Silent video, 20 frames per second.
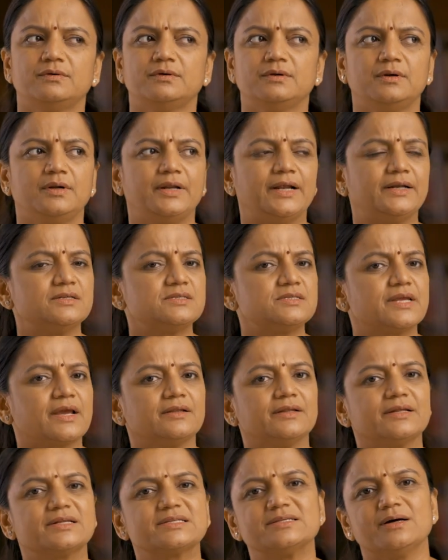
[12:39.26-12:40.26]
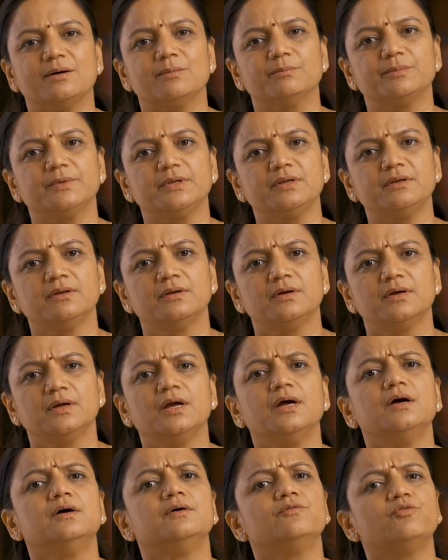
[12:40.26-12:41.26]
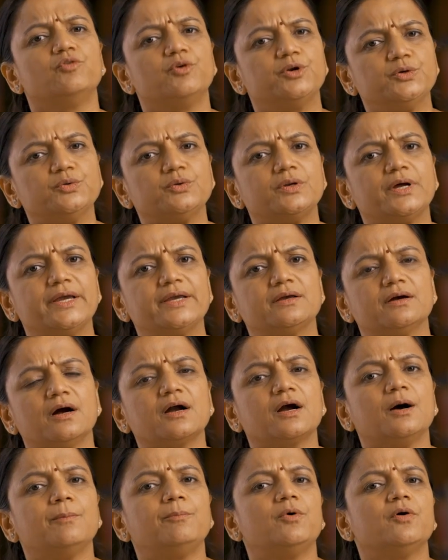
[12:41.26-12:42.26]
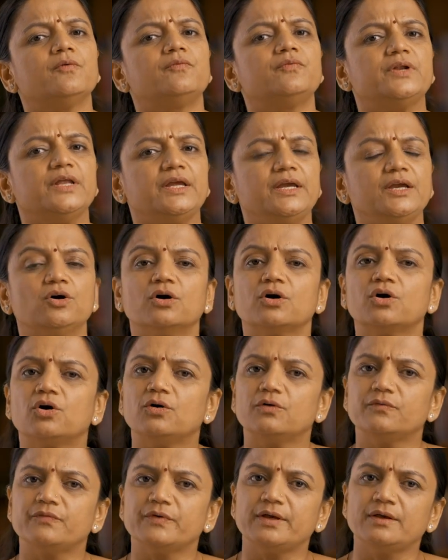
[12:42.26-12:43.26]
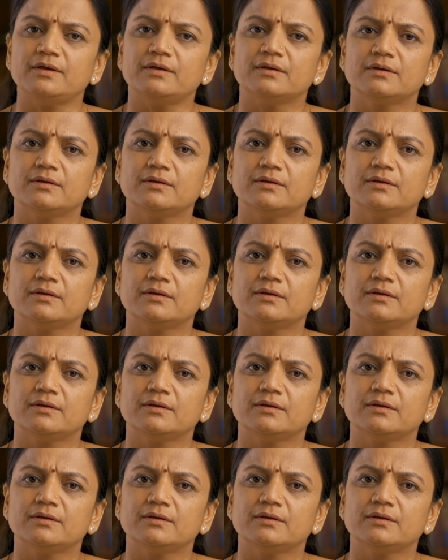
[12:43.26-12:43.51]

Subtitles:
Let us take an example. Would you like a cup of tea or coffee?